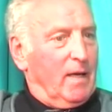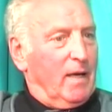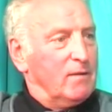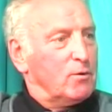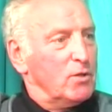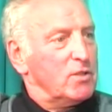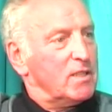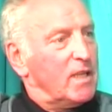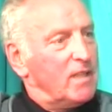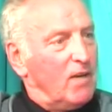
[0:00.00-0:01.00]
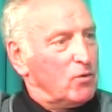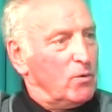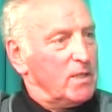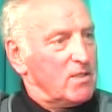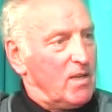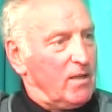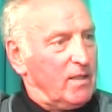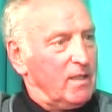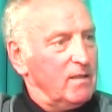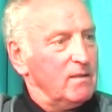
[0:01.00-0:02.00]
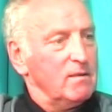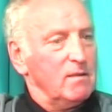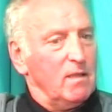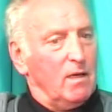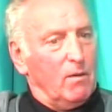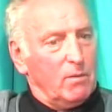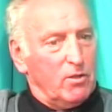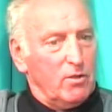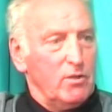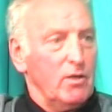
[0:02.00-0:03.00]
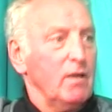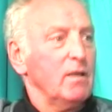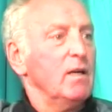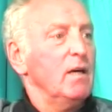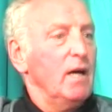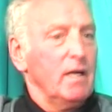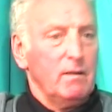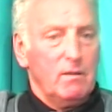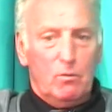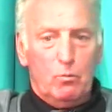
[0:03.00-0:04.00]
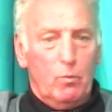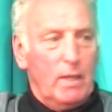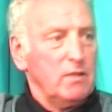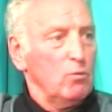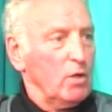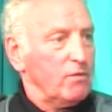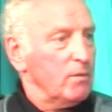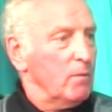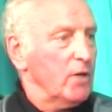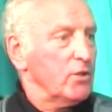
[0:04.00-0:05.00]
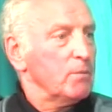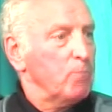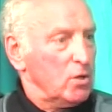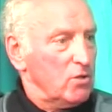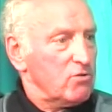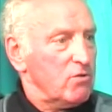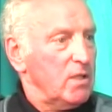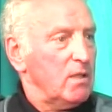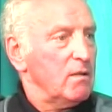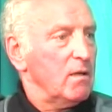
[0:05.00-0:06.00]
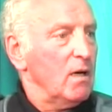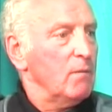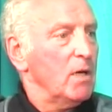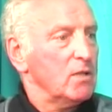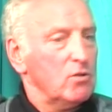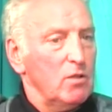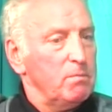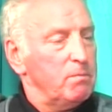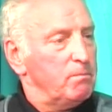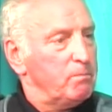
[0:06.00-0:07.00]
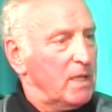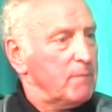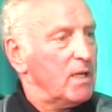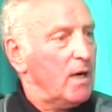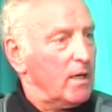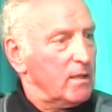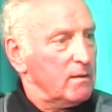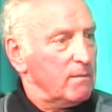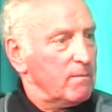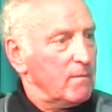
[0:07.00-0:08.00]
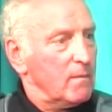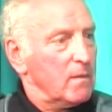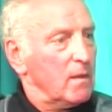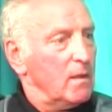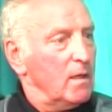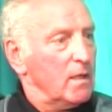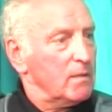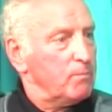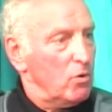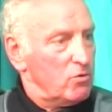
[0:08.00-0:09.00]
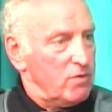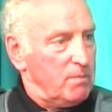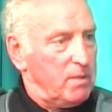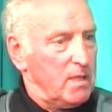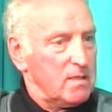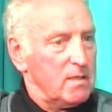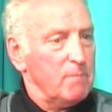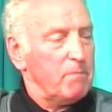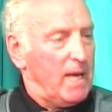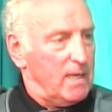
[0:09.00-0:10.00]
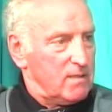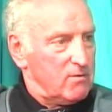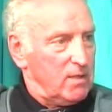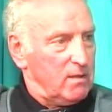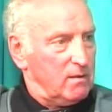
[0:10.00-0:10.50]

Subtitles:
Because you didn't have to go in on Saturday. I went out of there and I went to work for a man at Butler Street. Yes. A man called Billy McCotter at a upholstery place in Pale Street.